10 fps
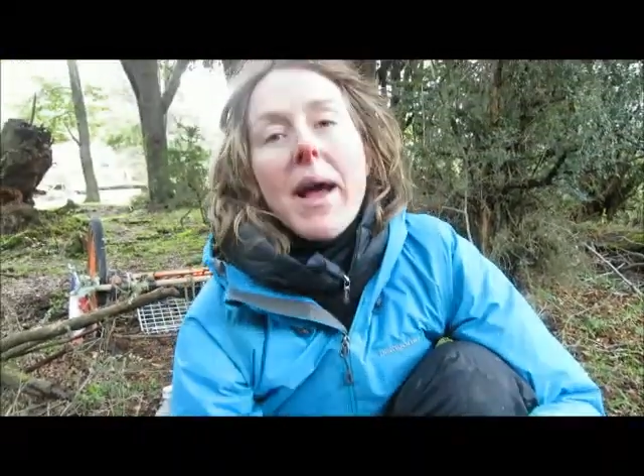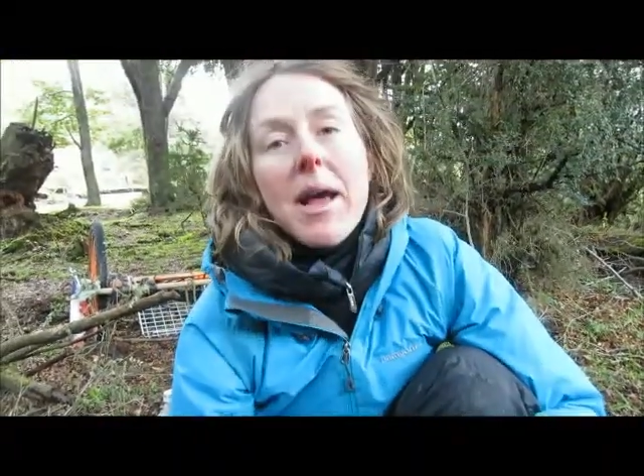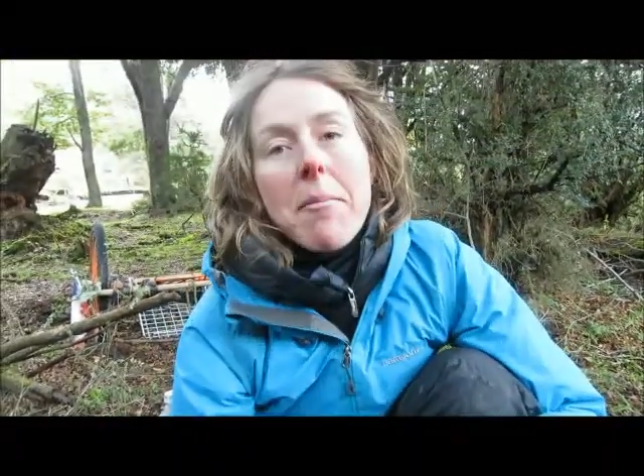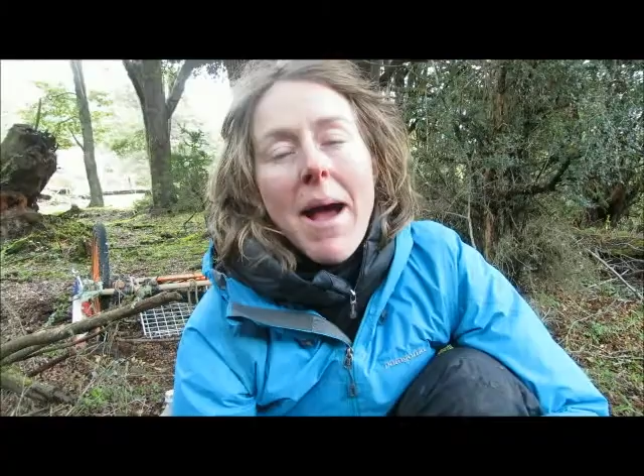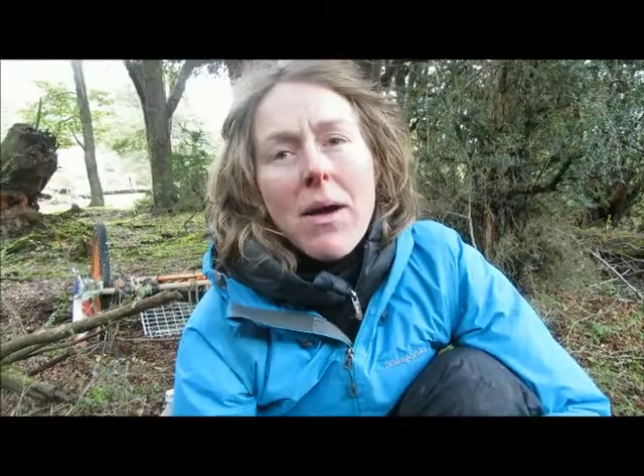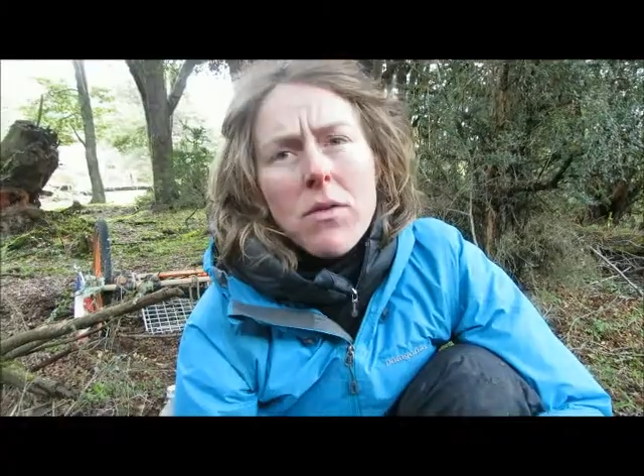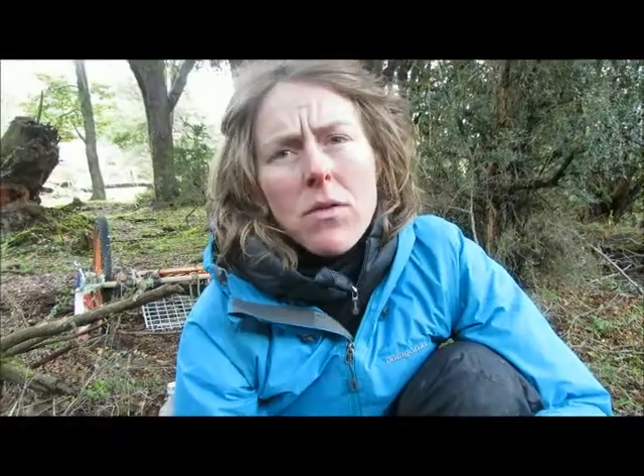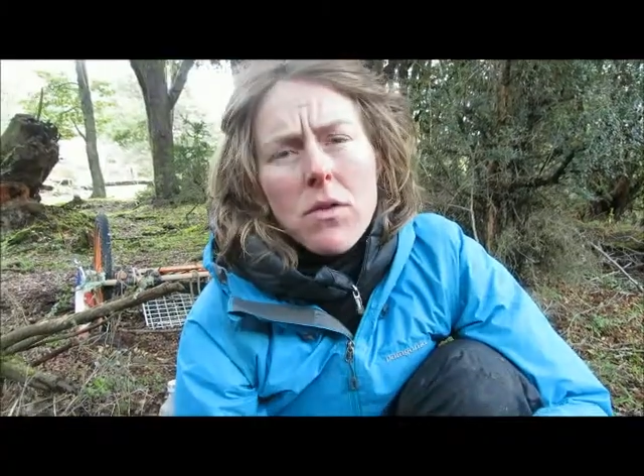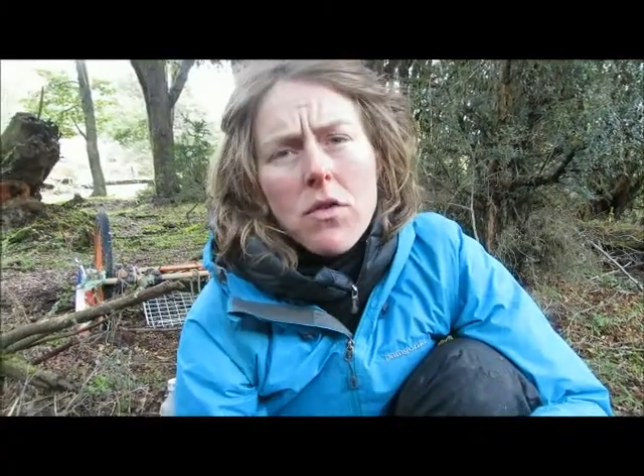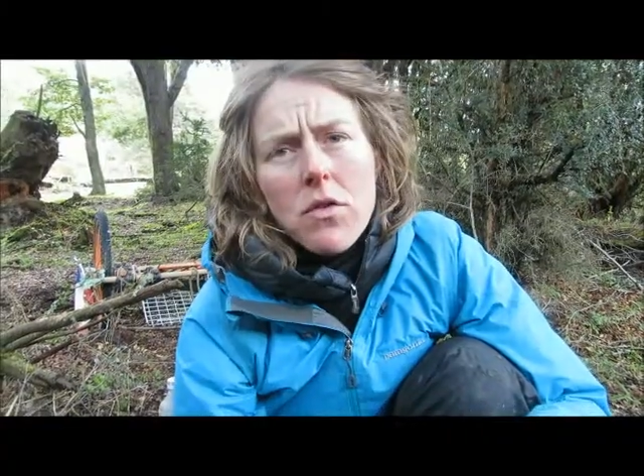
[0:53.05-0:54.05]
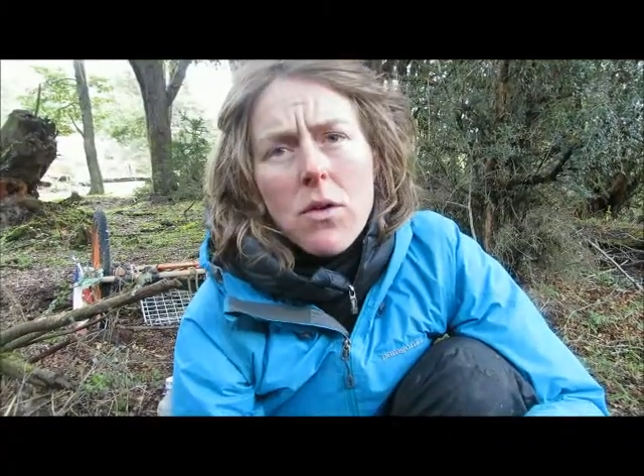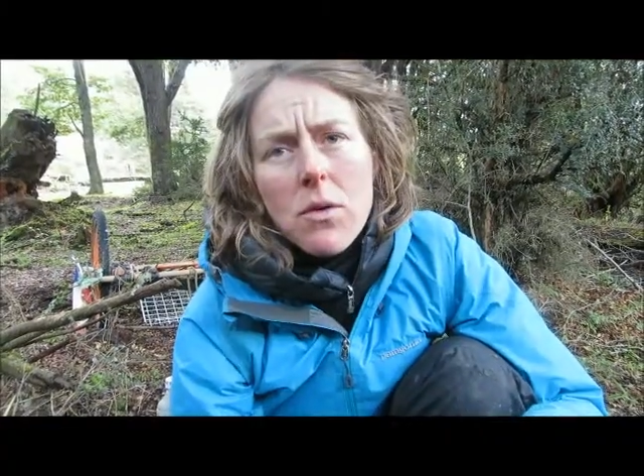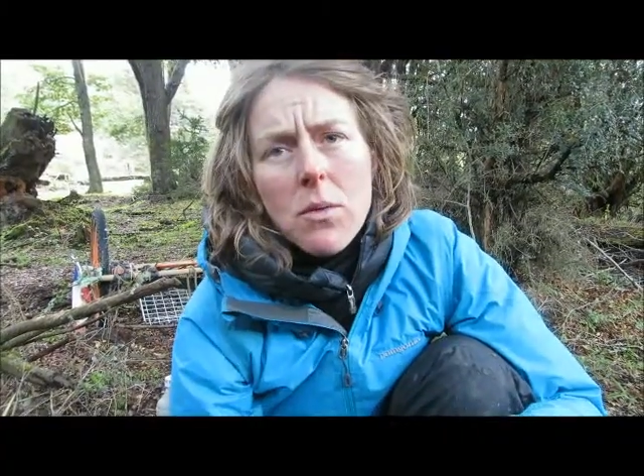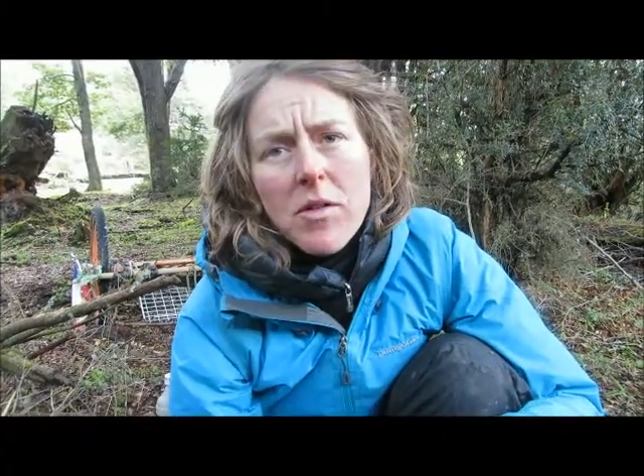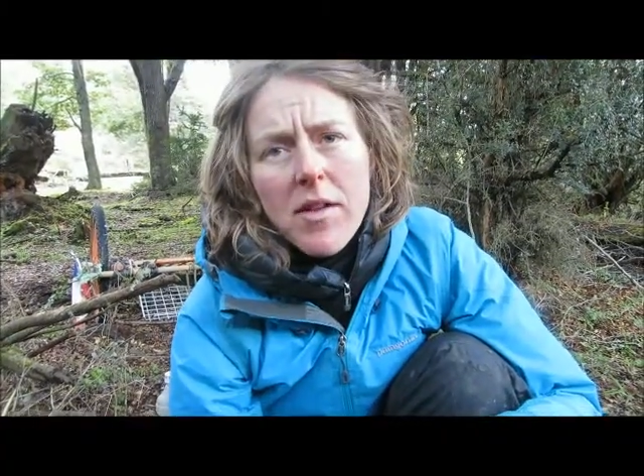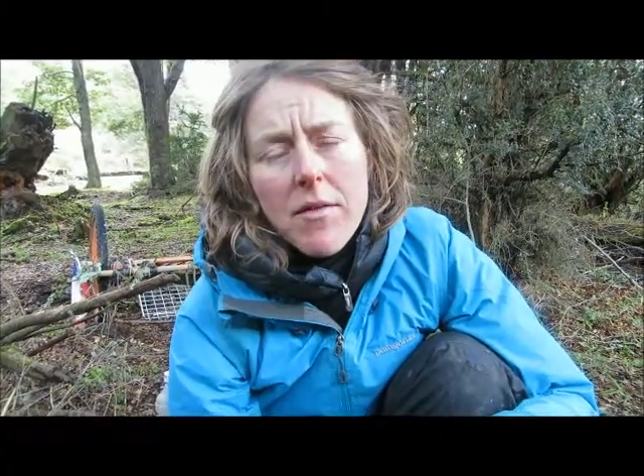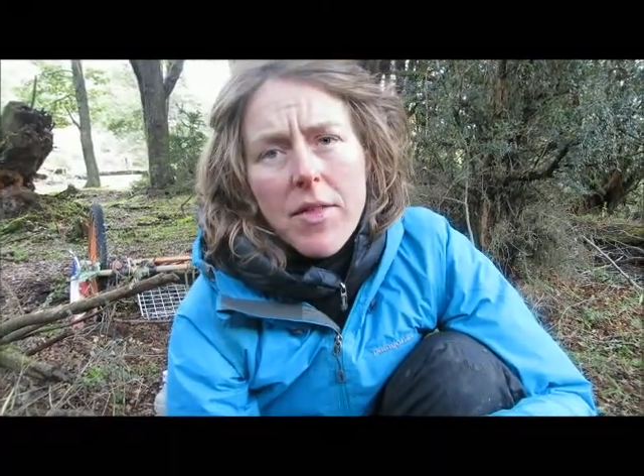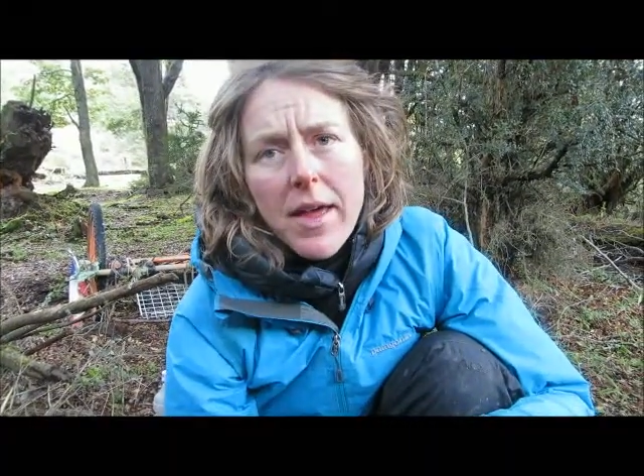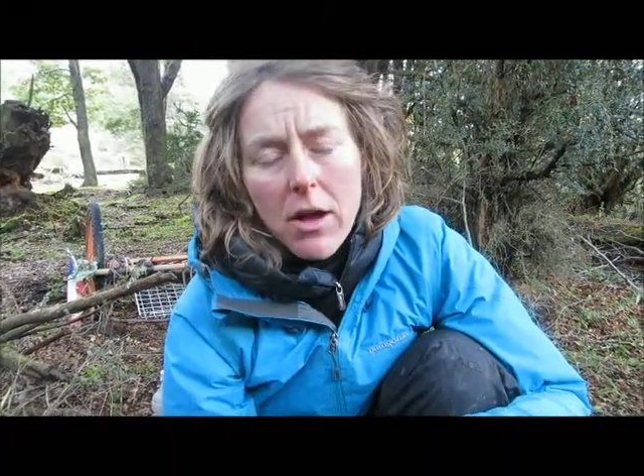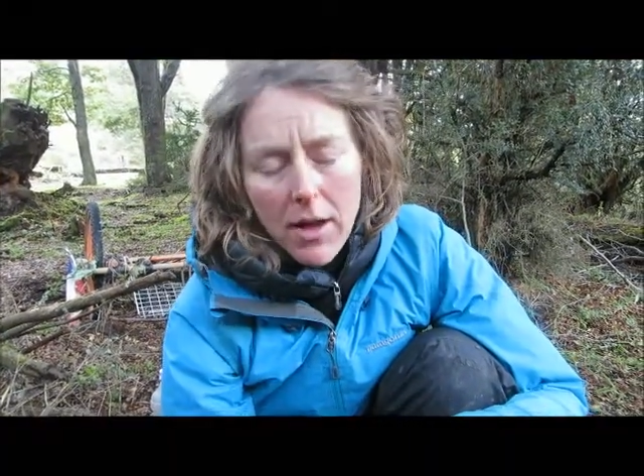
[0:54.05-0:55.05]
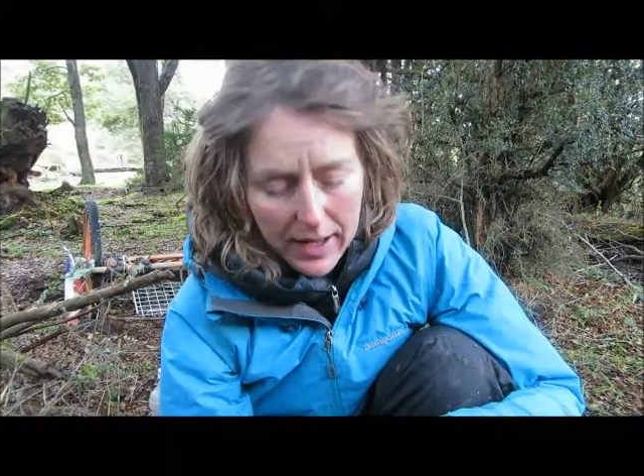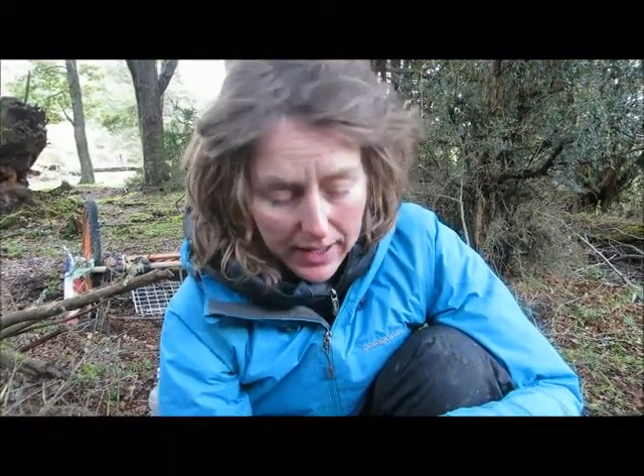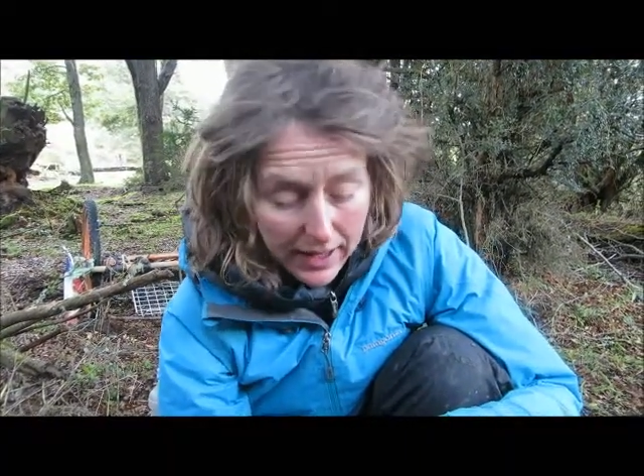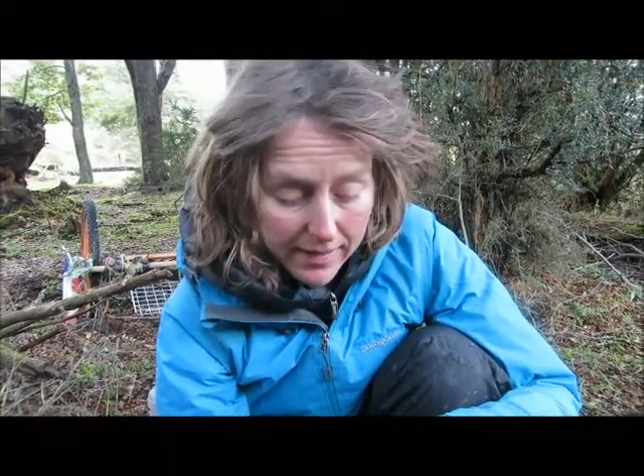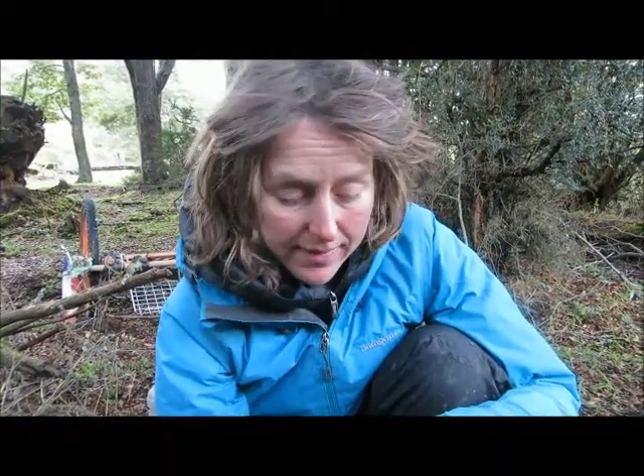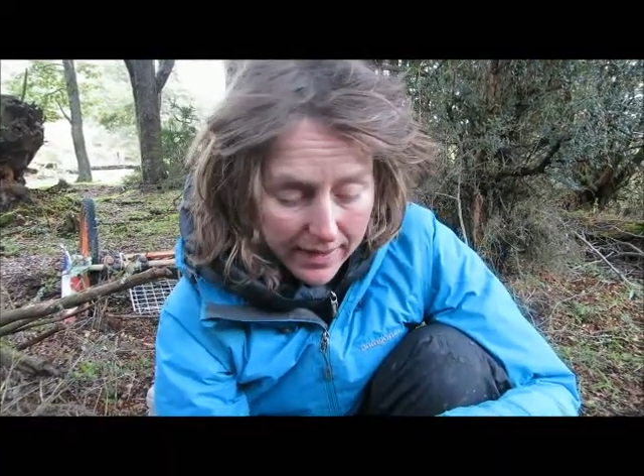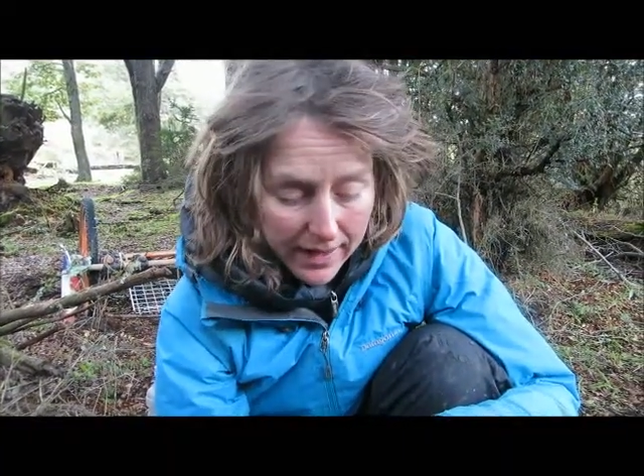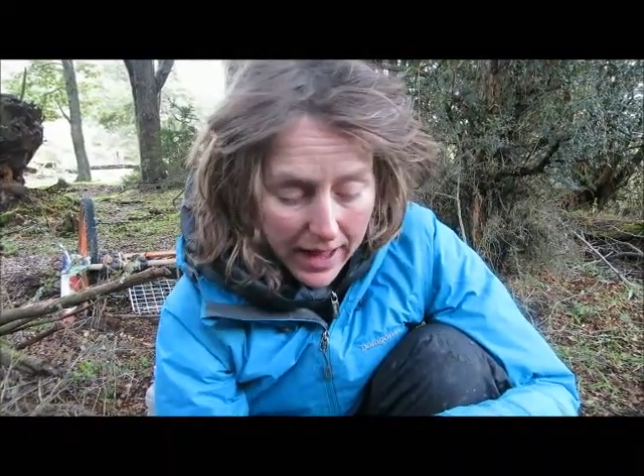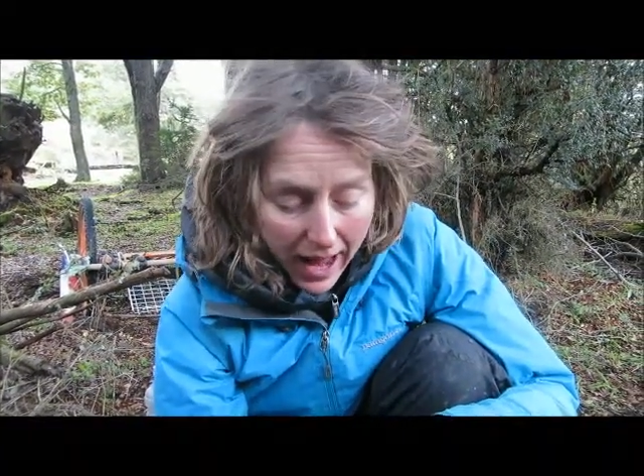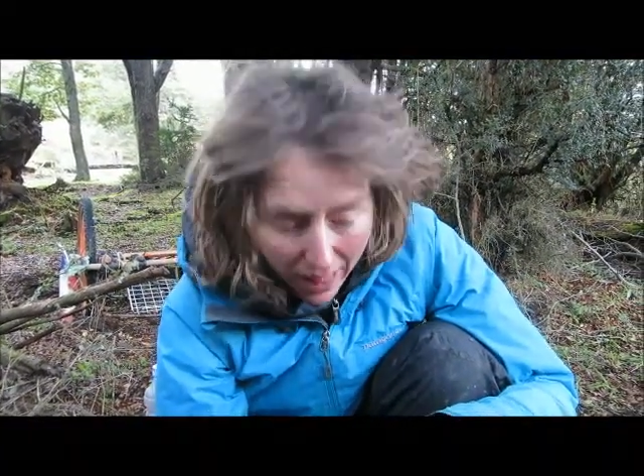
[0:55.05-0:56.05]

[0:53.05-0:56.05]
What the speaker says: back a mouse or a shrew or whatever they're eating,